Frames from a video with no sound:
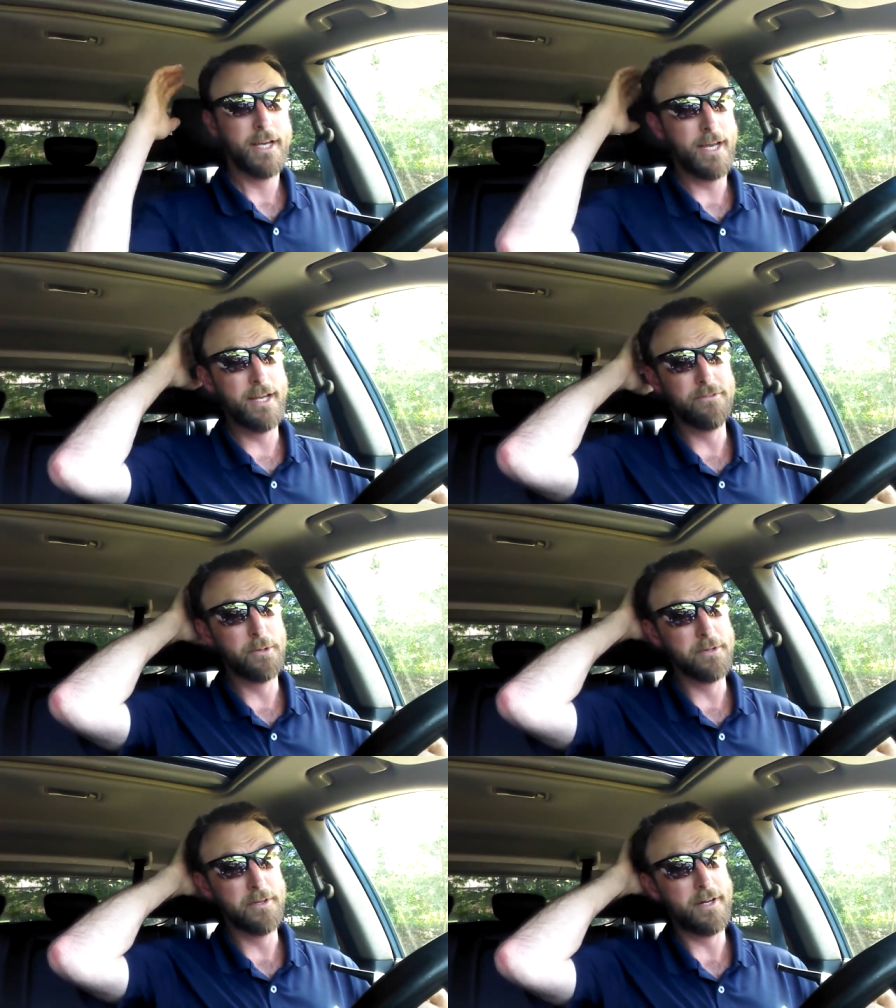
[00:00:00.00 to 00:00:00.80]
and
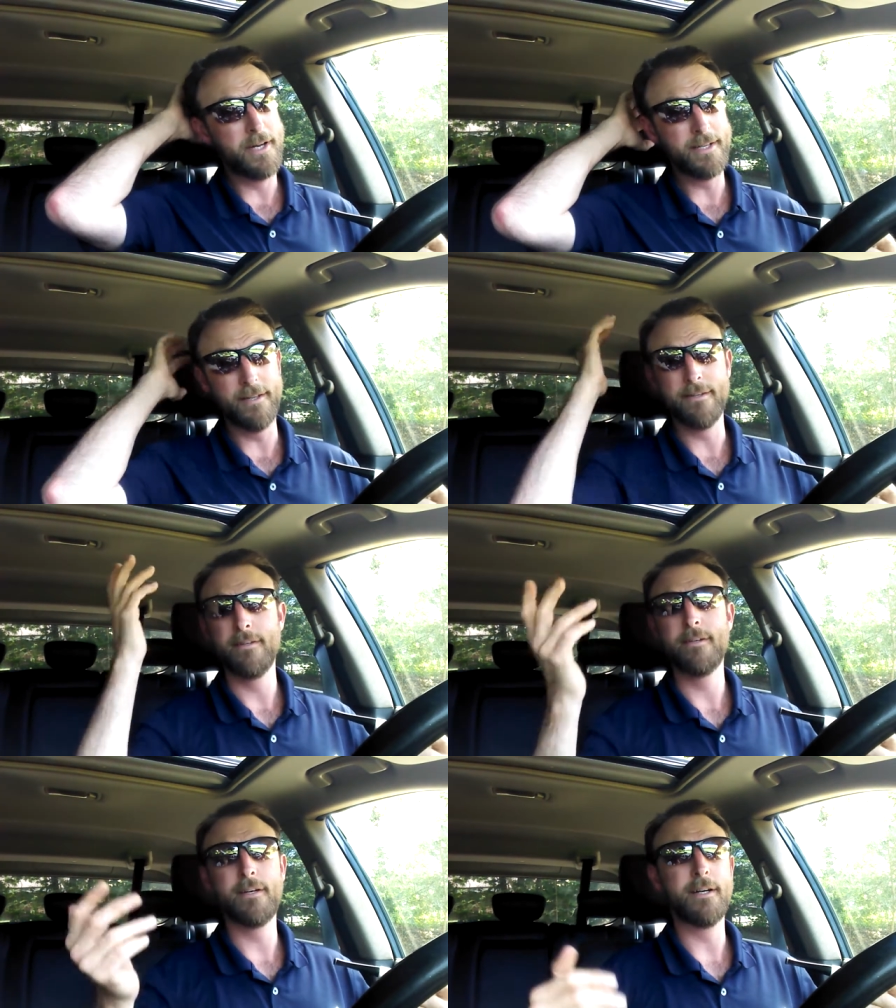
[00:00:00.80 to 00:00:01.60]
do a little hiking
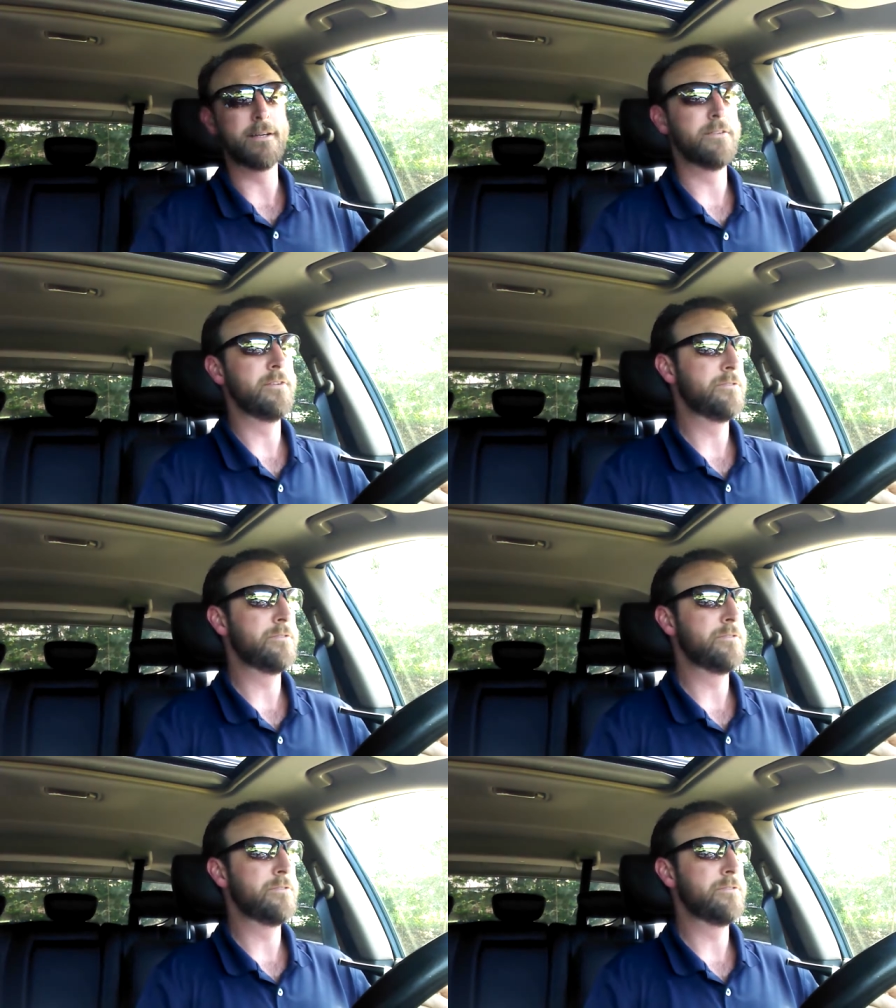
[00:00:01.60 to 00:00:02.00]
because uh,